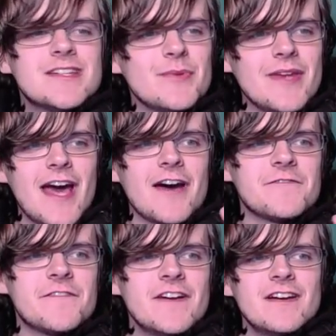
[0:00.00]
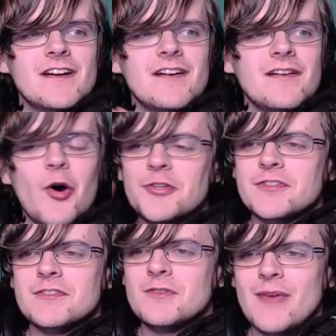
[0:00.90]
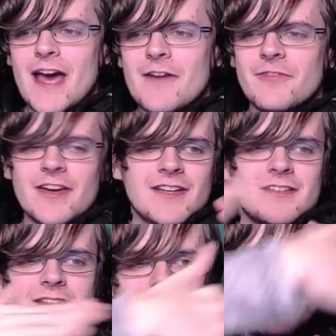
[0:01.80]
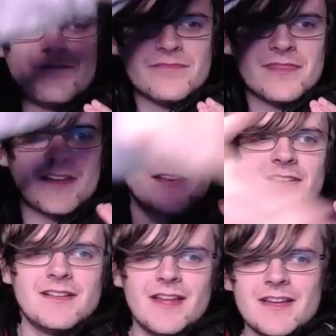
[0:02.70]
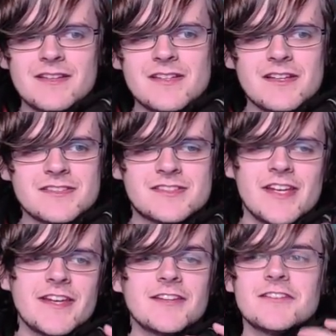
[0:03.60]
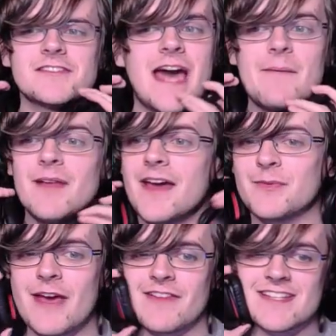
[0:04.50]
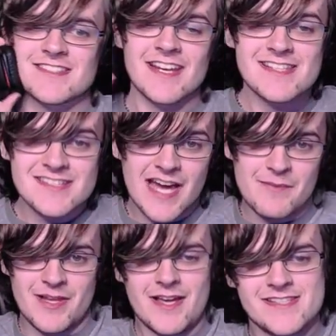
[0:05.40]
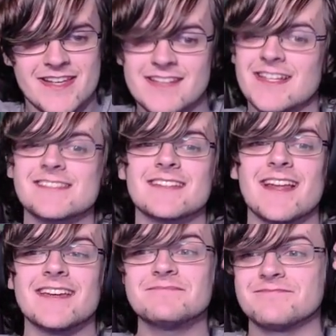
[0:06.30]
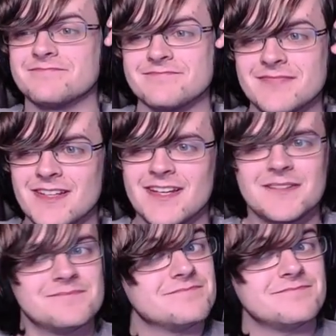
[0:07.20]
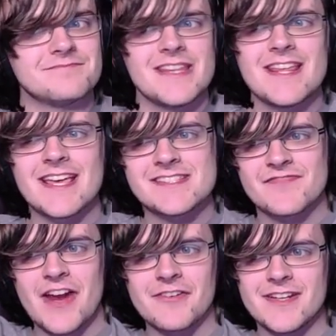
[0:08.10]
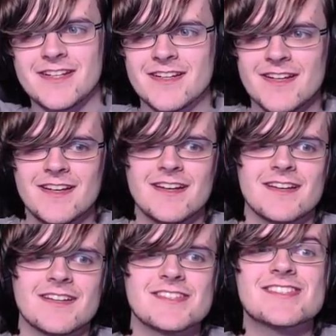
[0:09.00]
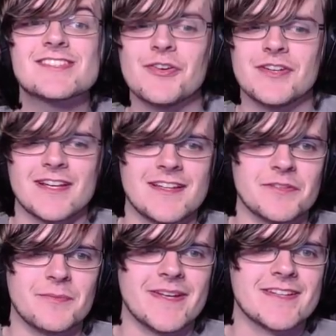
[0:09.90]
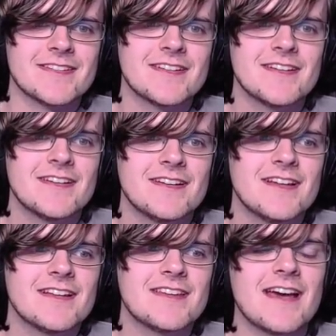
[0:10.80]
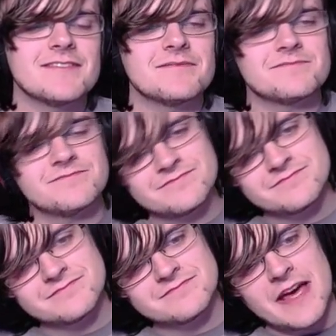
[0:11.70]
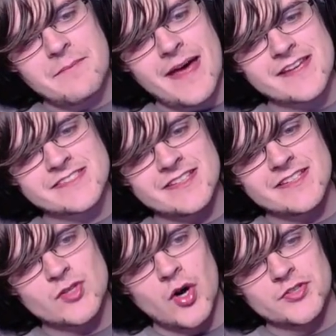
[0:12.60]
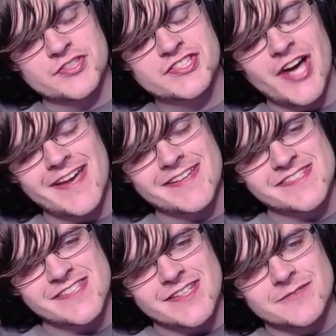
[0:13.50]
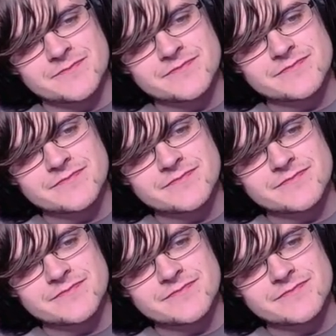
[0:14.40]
Do we have fucking... Like, a singular timeline? Do we have, like, 6 timelines? Like, it doesn't, like, it gets very concerning a little bit. That magazine is called Sciency.